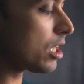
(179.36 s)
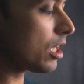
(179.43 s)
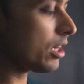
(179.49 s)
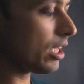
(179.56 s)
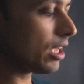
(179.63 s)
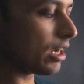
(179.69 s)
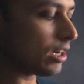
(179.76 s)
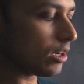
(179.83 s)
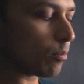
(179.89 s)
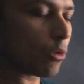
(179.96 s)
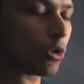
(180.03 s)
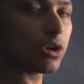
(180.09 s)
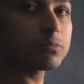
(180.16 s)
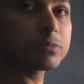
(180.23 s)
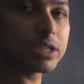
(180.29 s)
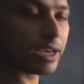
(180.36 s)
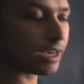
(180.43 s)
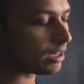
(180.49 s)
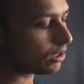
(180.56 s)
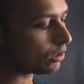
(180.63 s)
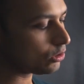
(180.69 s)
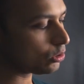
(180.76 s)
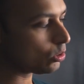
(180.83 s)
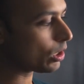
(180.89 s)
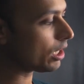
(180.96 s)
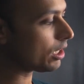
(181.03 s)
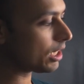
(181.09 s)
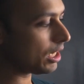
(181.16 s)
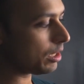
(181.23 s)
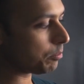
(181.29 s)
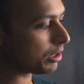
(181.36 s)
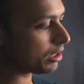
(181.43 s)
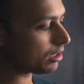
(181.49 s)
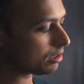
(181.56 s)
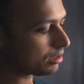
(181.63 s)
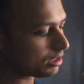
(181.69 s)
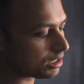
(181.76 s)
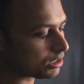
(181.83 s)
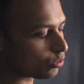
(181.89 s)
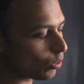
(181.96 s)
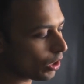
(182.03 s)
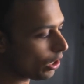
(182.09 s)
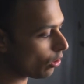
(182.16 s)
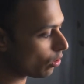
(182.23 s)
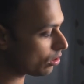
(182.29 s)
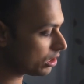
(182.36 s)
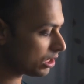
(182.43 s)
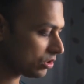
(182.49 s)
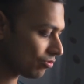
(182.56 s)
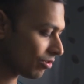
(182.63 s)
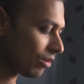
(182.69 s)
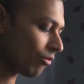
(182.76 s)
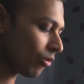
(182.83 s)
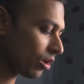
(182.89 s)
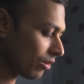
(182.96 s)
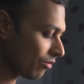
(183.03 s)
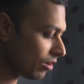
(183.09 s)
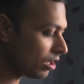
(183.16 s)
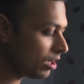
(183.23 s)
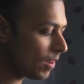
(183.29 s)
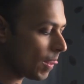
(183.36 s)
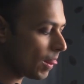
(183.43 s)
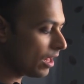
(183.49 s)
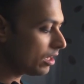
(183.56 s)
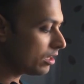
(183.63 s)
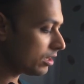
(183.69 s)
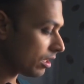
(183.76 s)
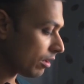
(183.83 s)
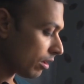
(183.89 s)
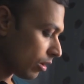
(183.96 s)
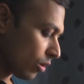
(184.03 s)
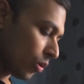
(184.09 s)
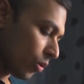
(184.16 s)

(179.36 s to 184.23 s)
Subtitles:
are there at the bottom side. You can keep it in this way or this way, whatever the